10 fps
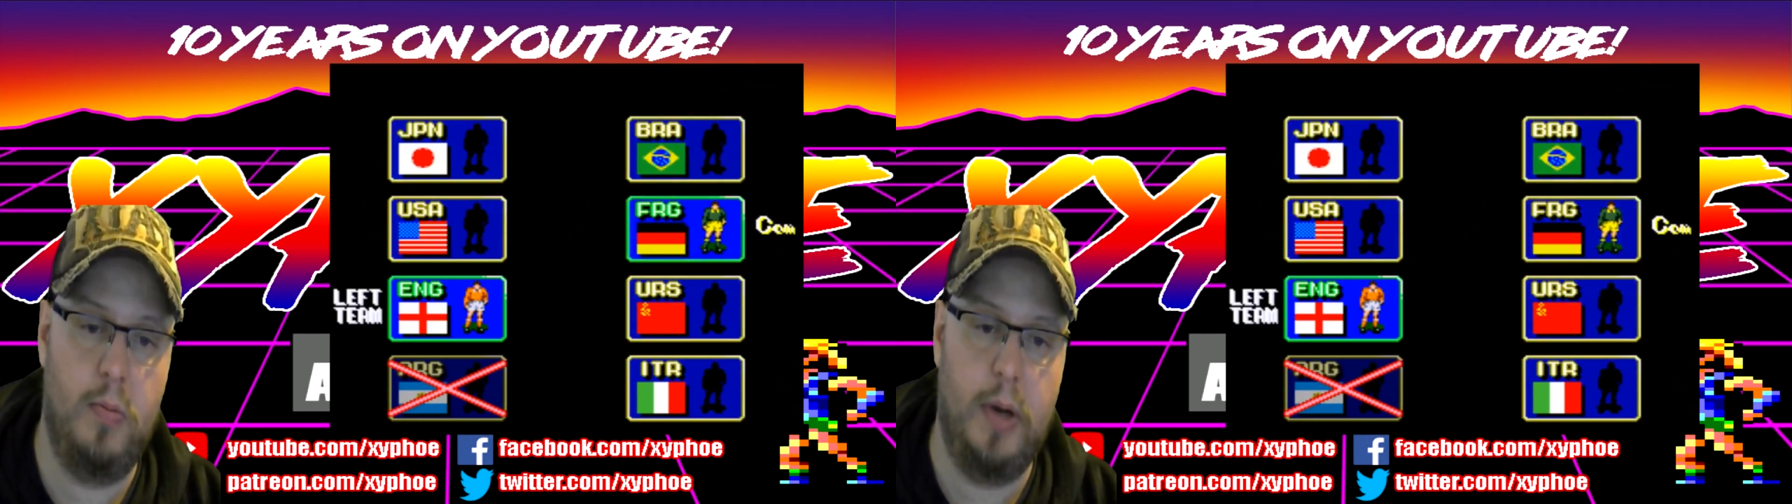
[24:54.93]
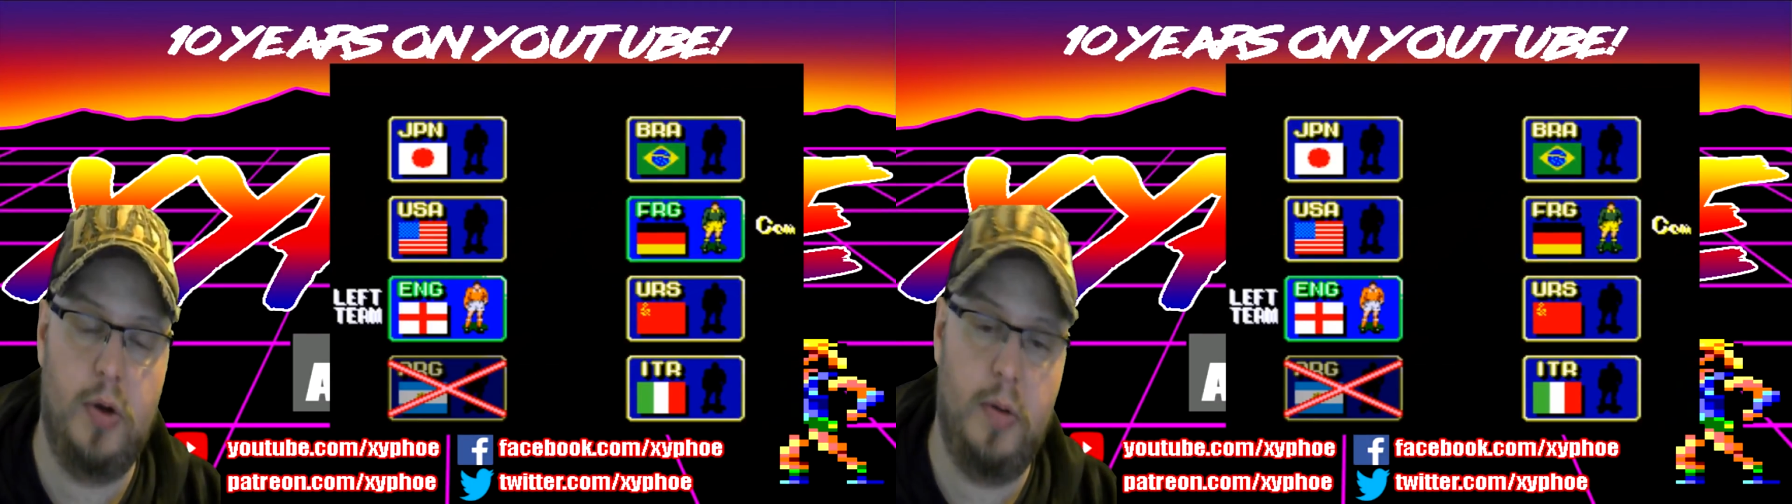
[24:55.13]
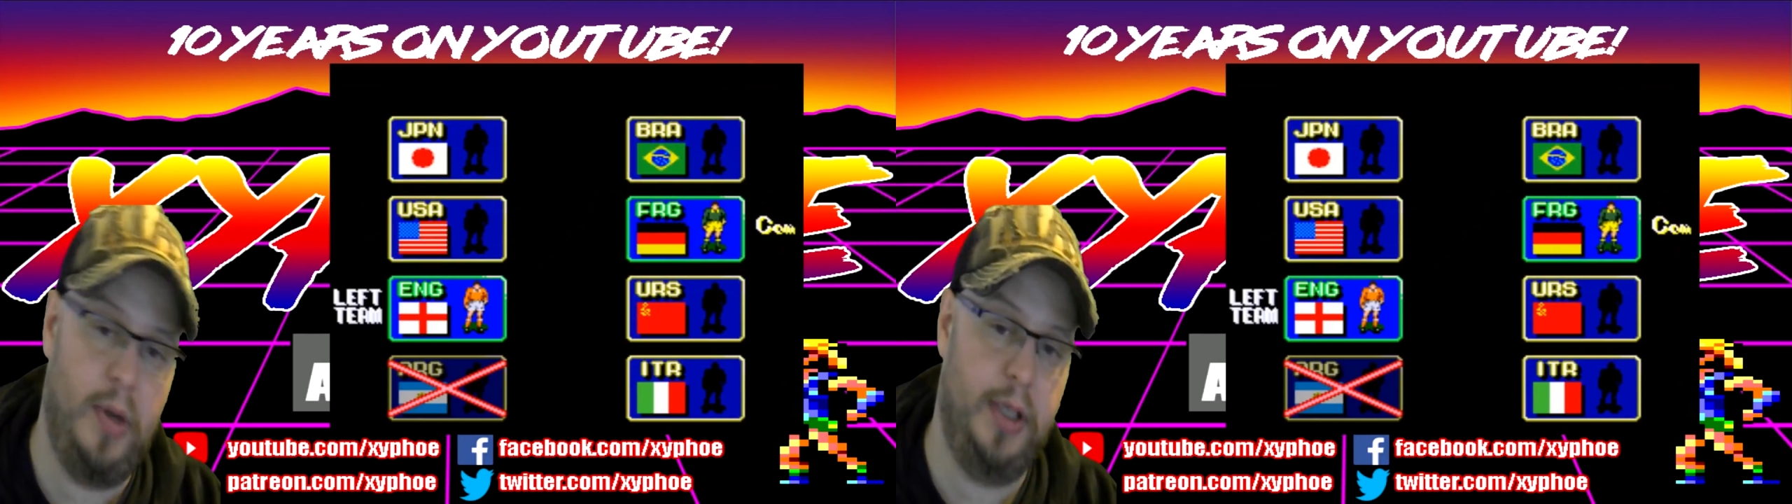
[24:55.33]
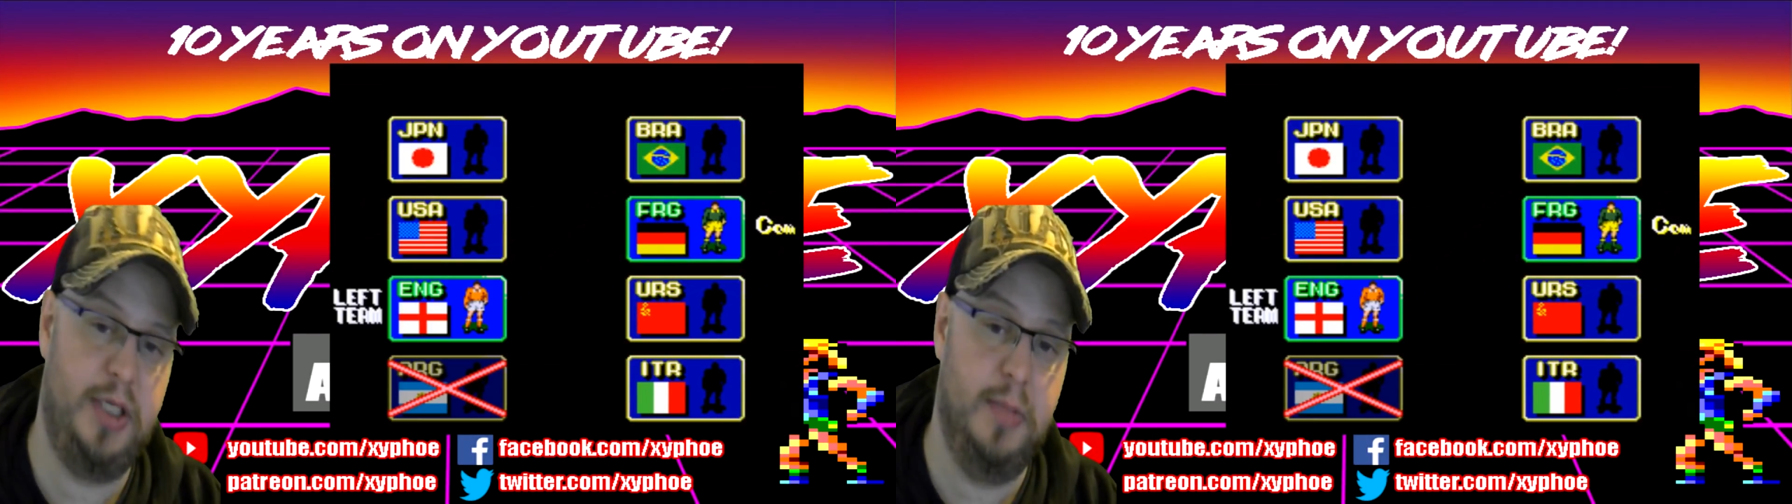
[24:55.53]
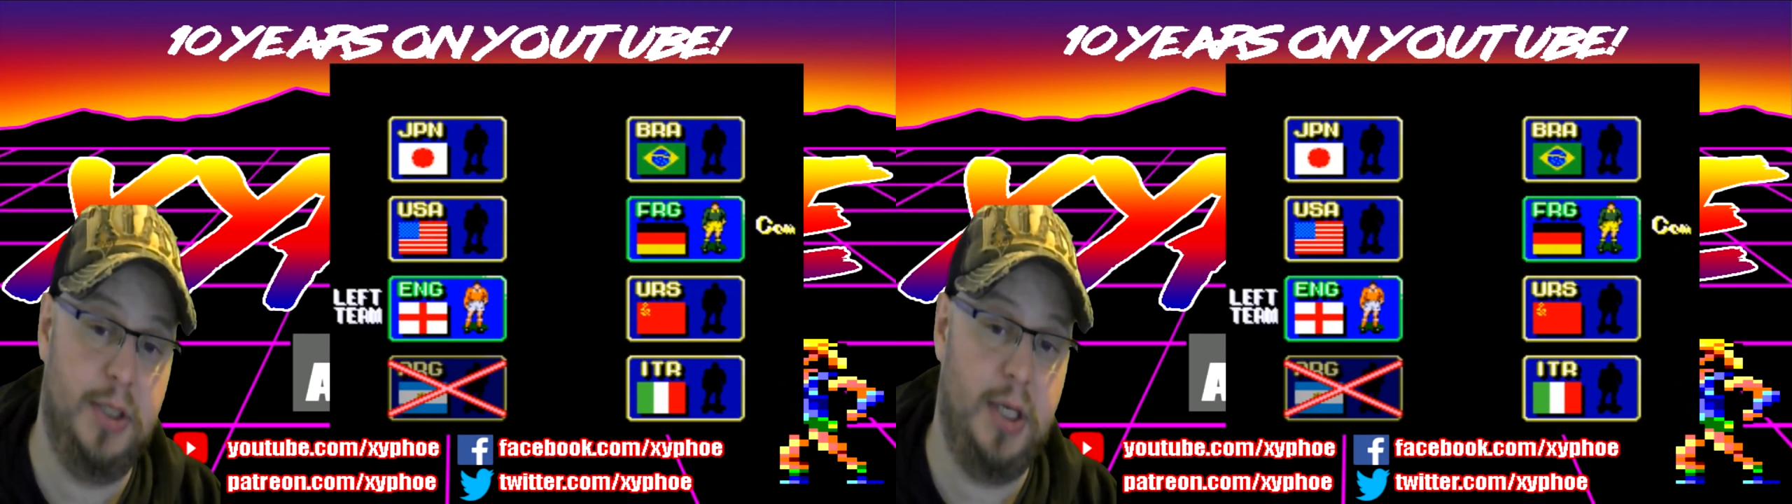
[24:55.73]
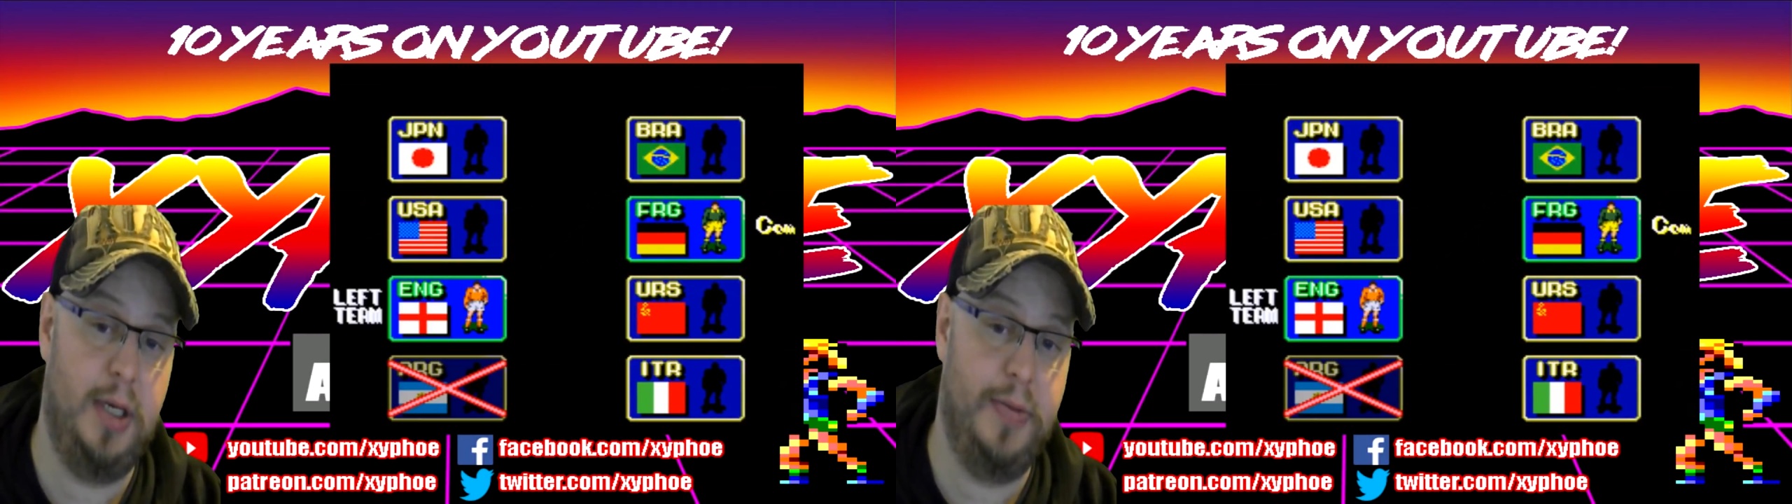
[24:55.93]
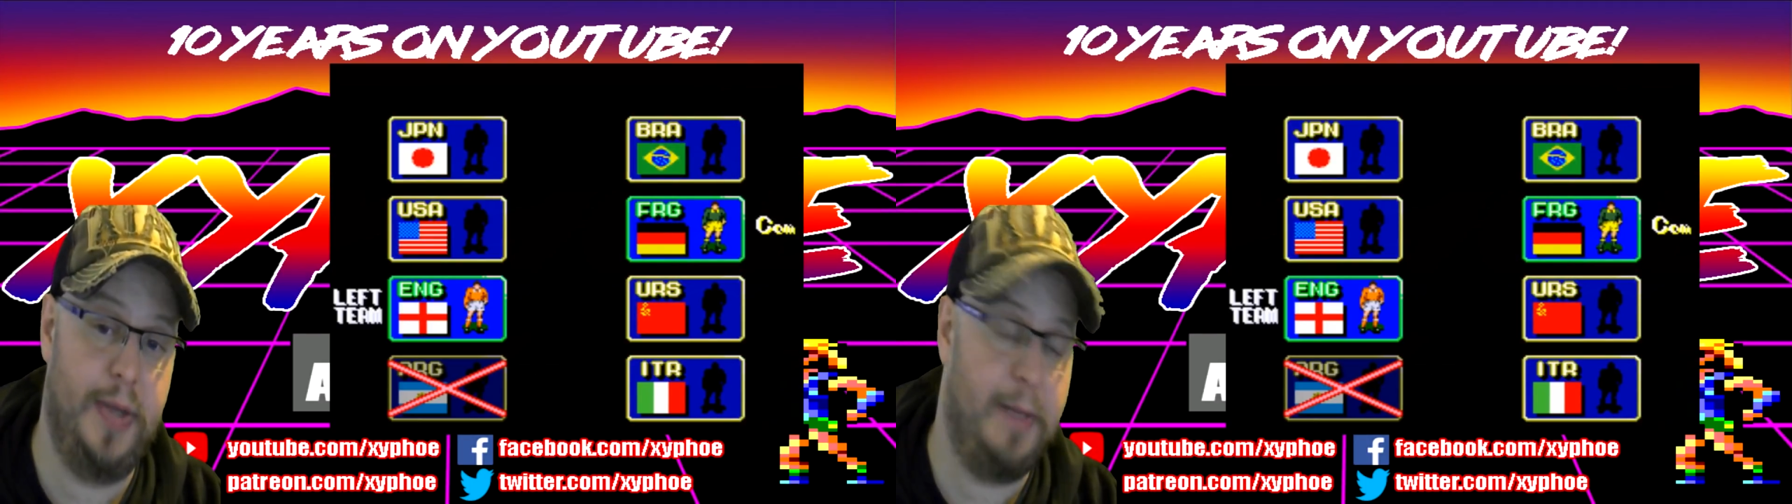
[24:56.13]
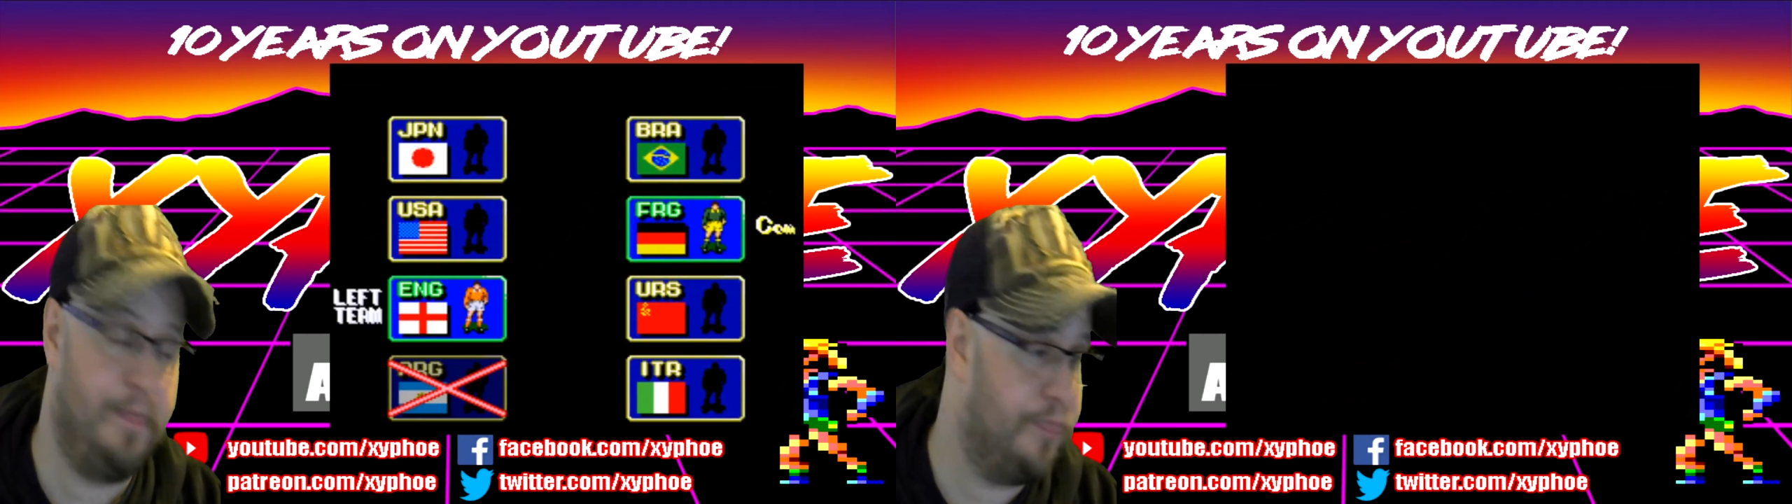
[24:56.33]
World Cup 90 machine in
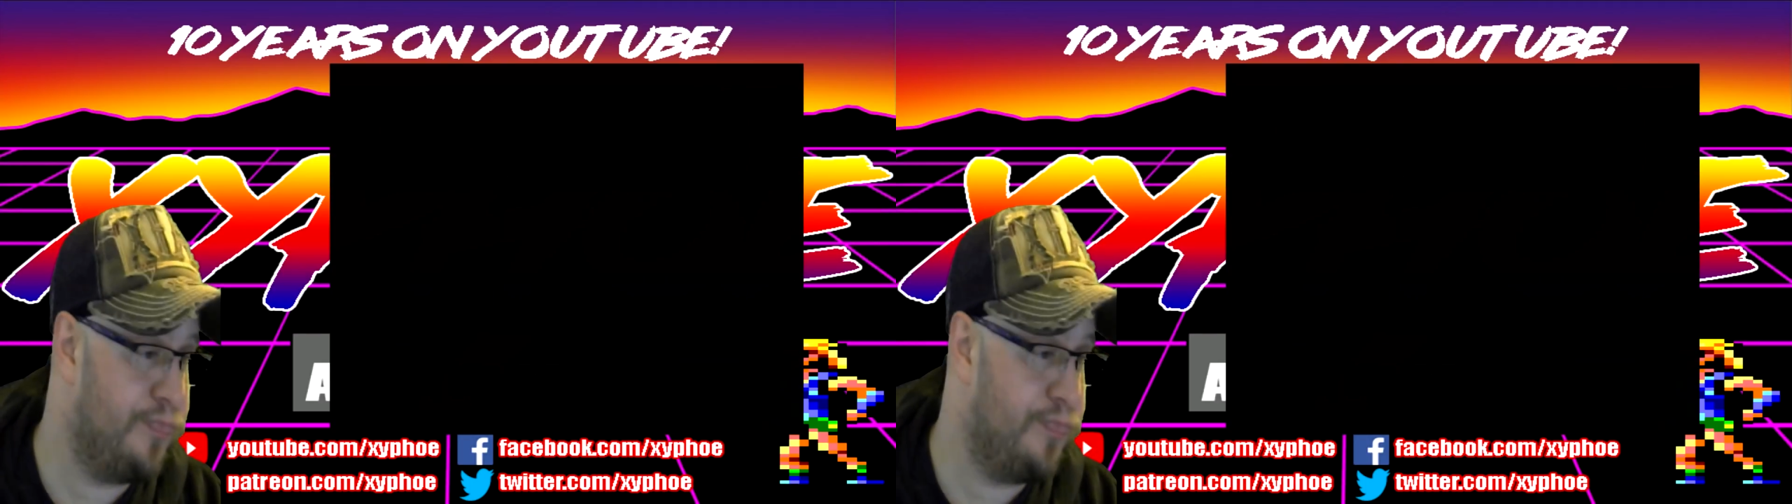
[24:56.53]
there.